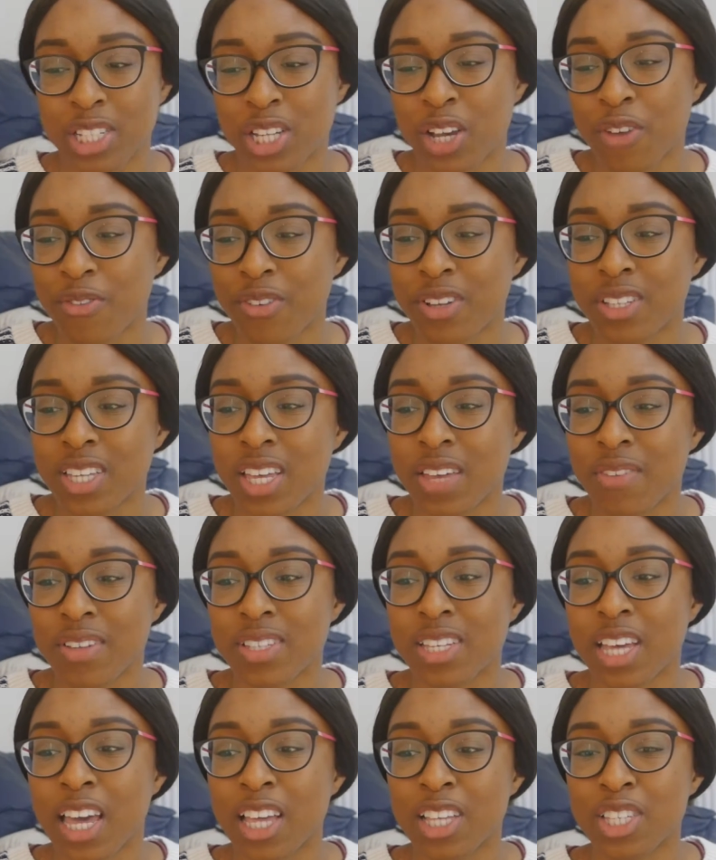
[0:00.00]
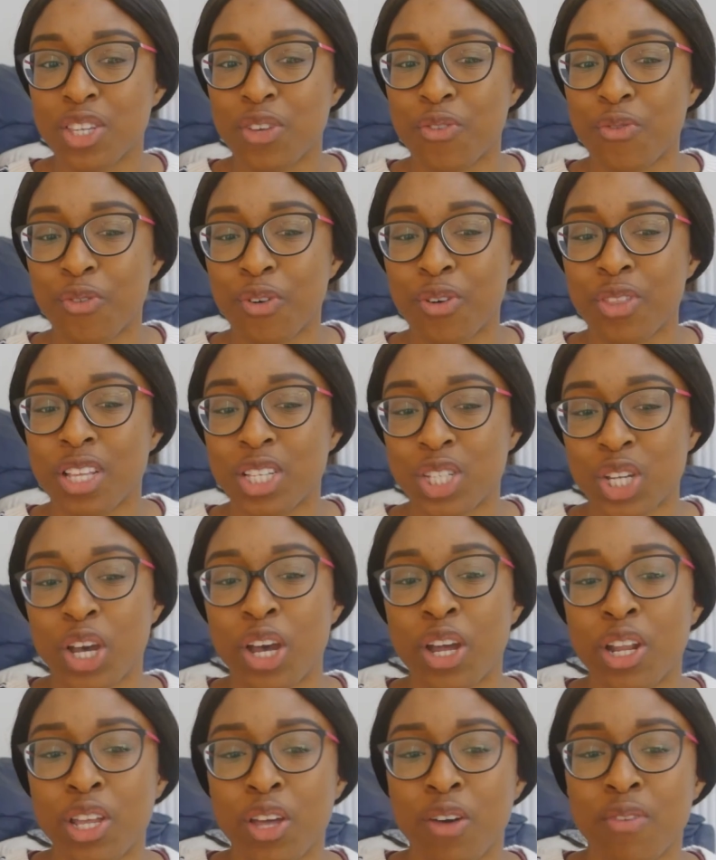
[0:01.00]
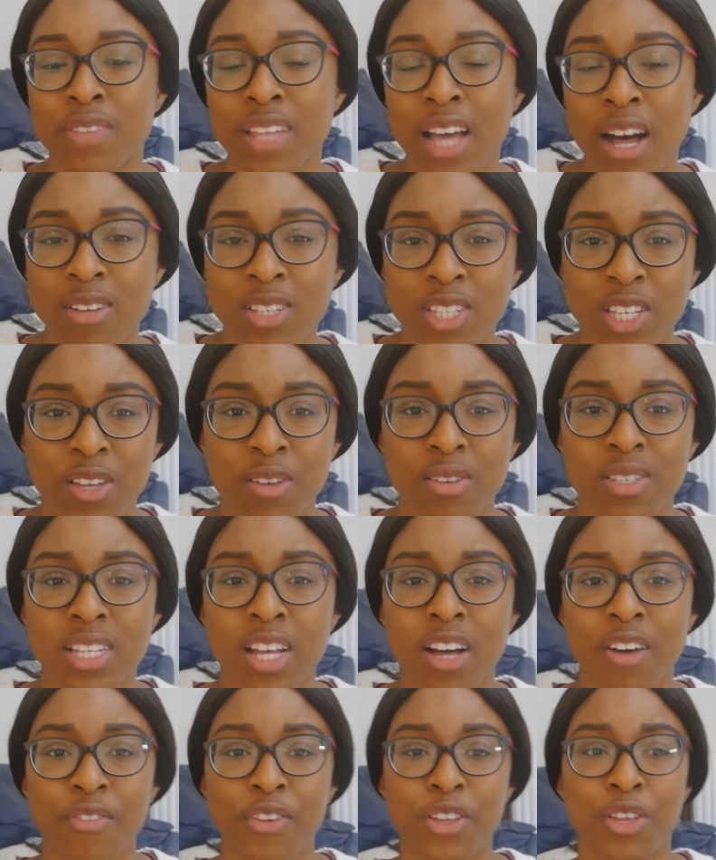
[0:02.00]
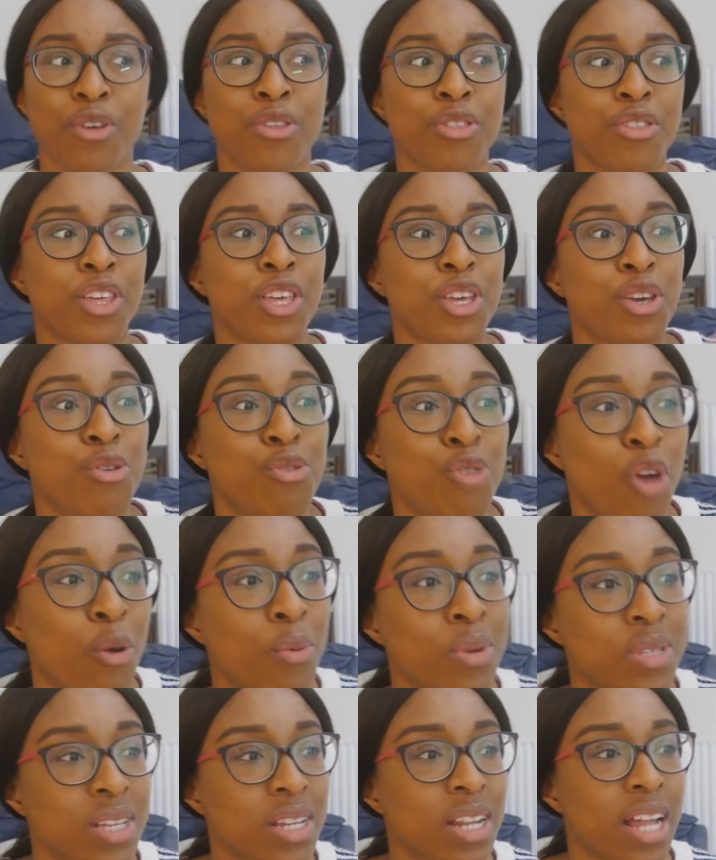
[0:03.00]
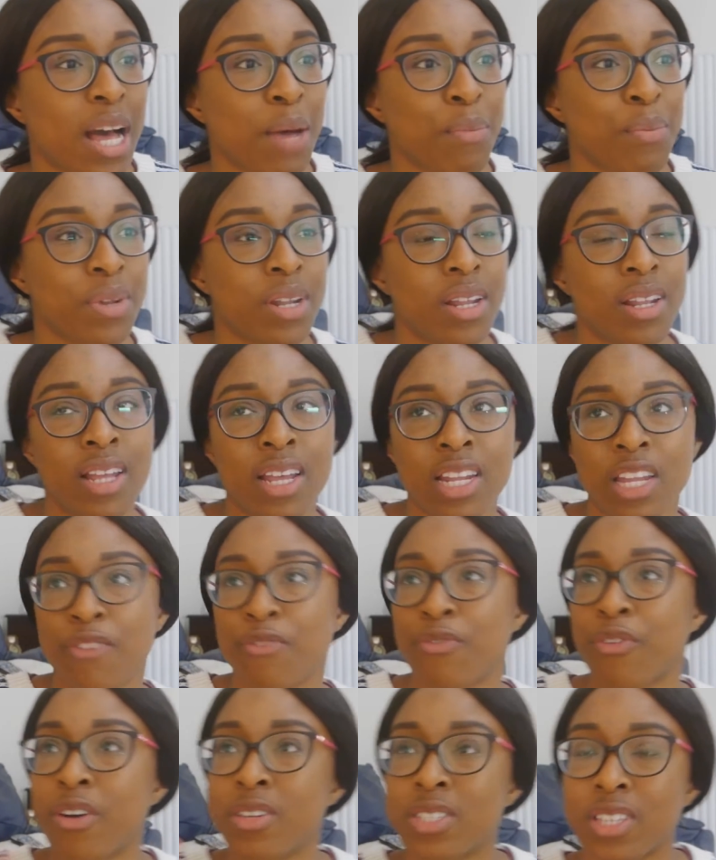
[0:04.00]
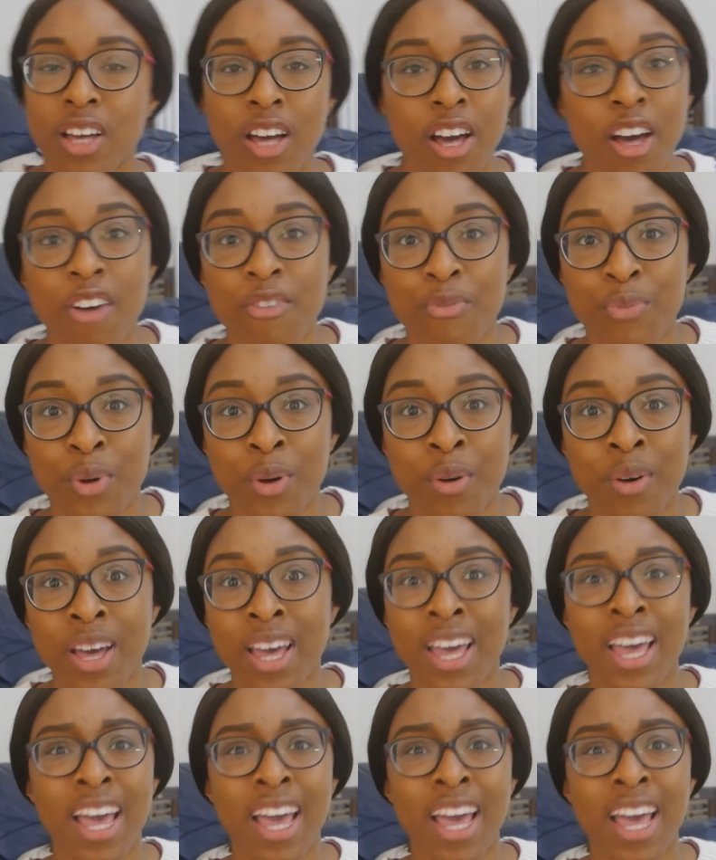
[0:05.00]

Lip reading: Jeffrey Deaver takes you through the journey of doubting yourself, and you think you know what's going to happen, and then he throws a curveball